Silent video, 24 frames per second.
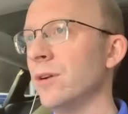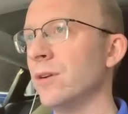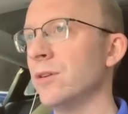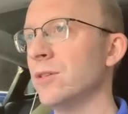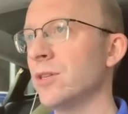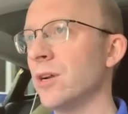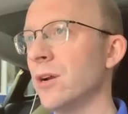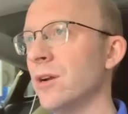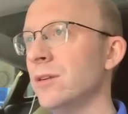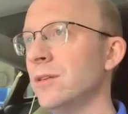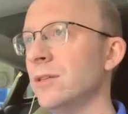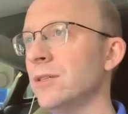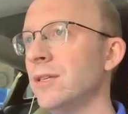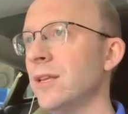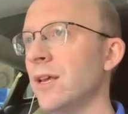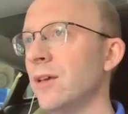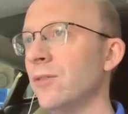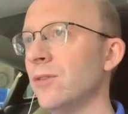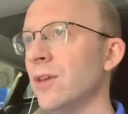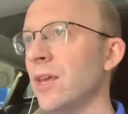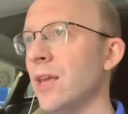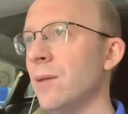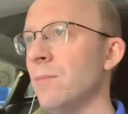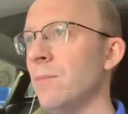They're starting to
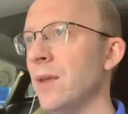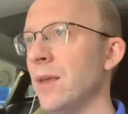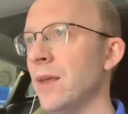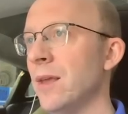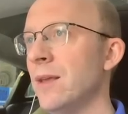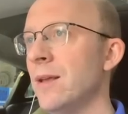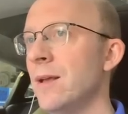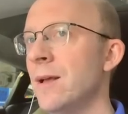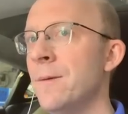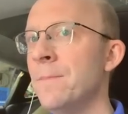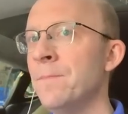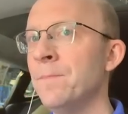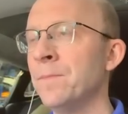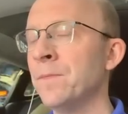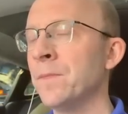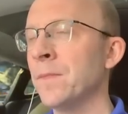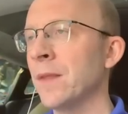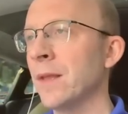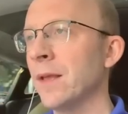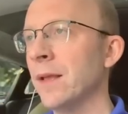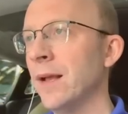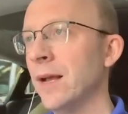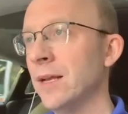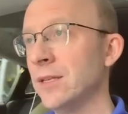tailgate me.
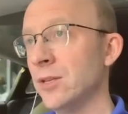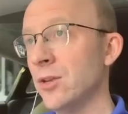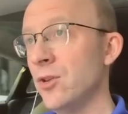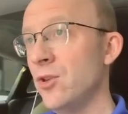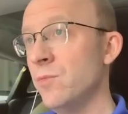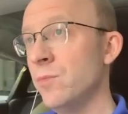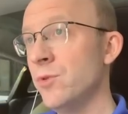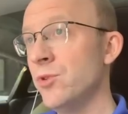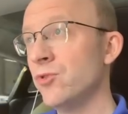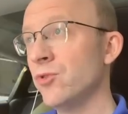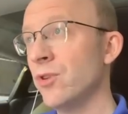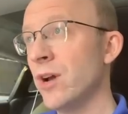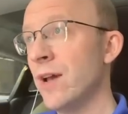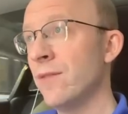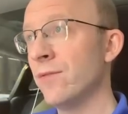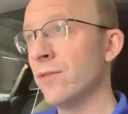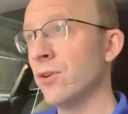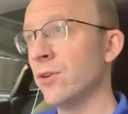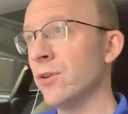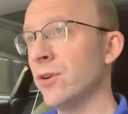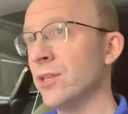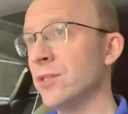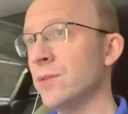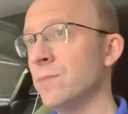As a human
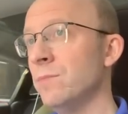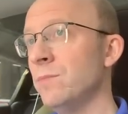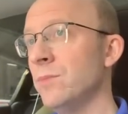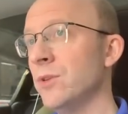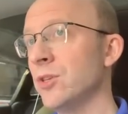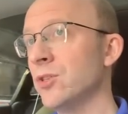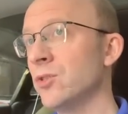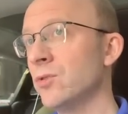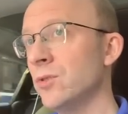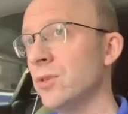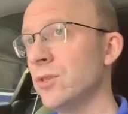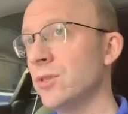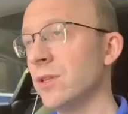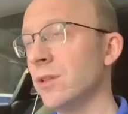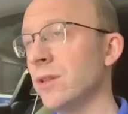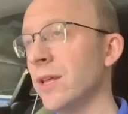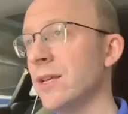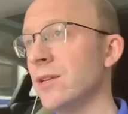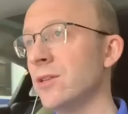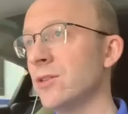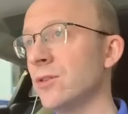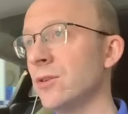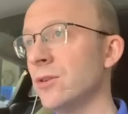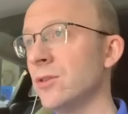driver, as, as soon as the
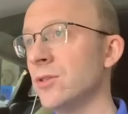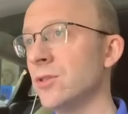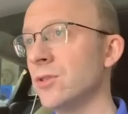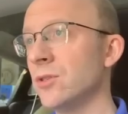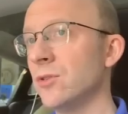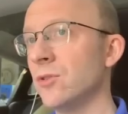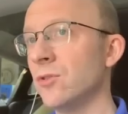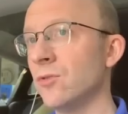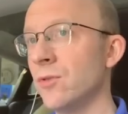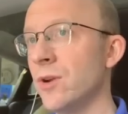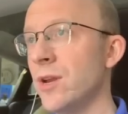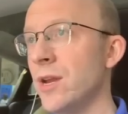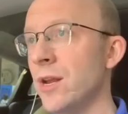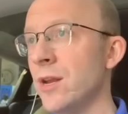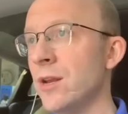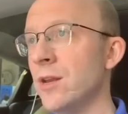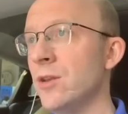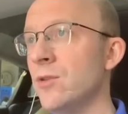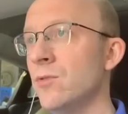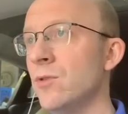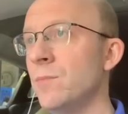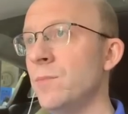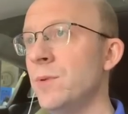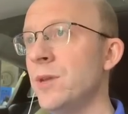light turns
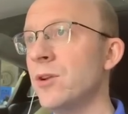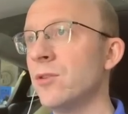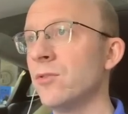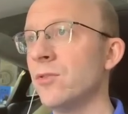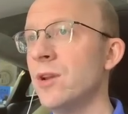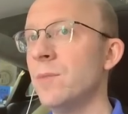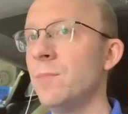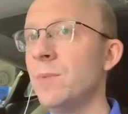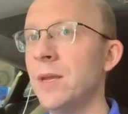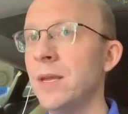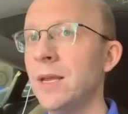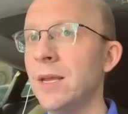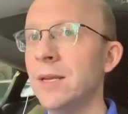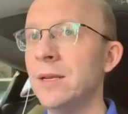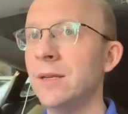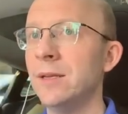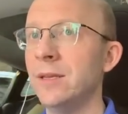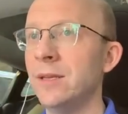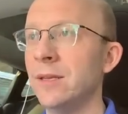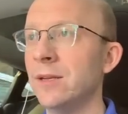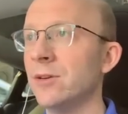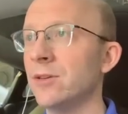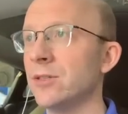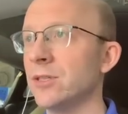green, you would be creeping
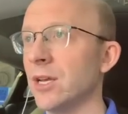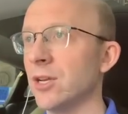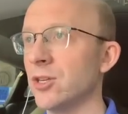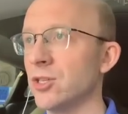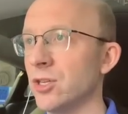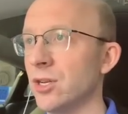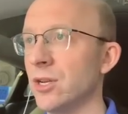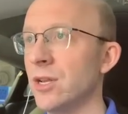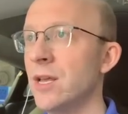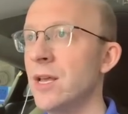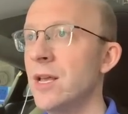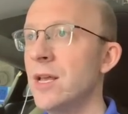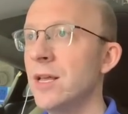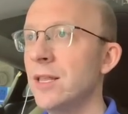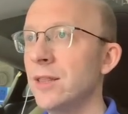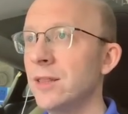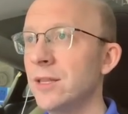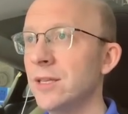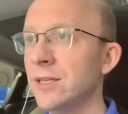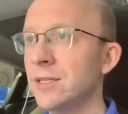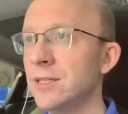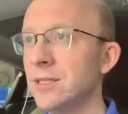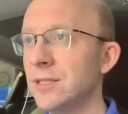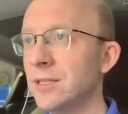into the intersection.
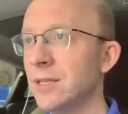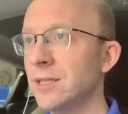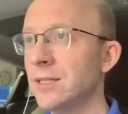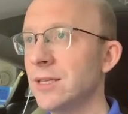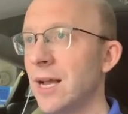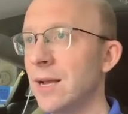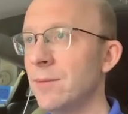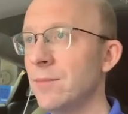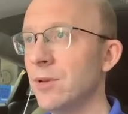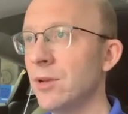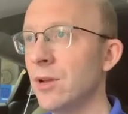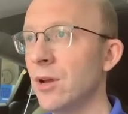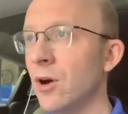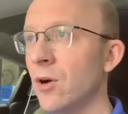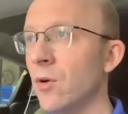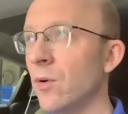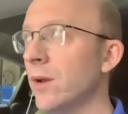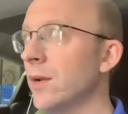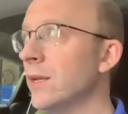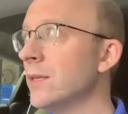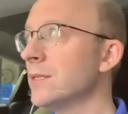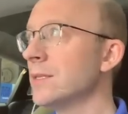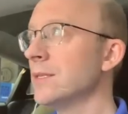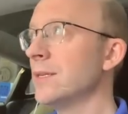This is the time to
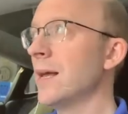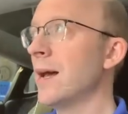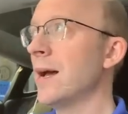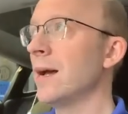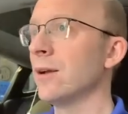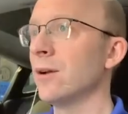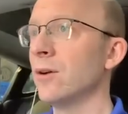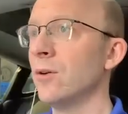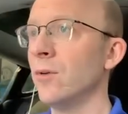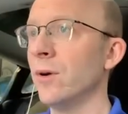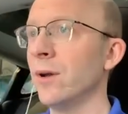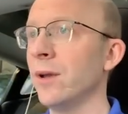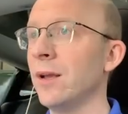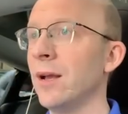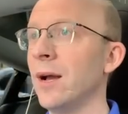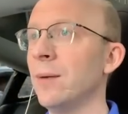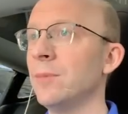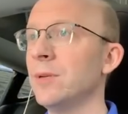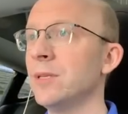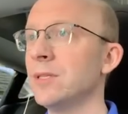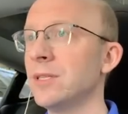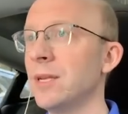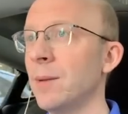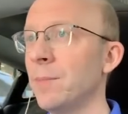go, and it's not going.
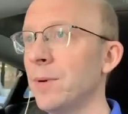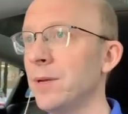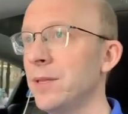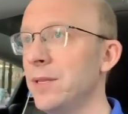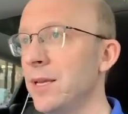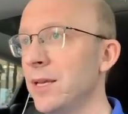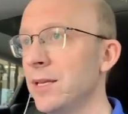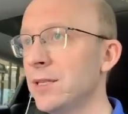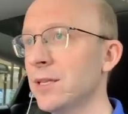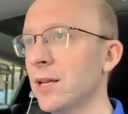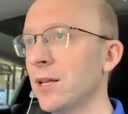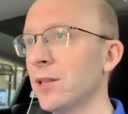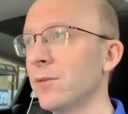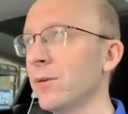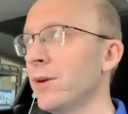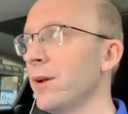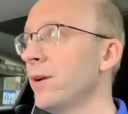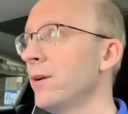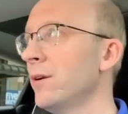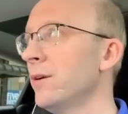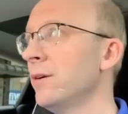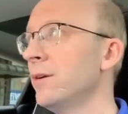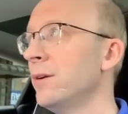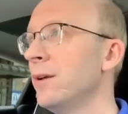I'm going to step on the
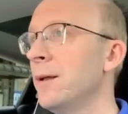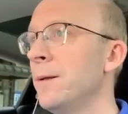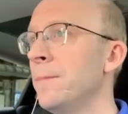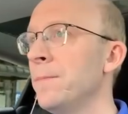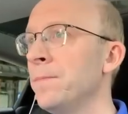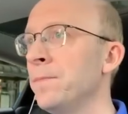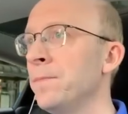accelerator.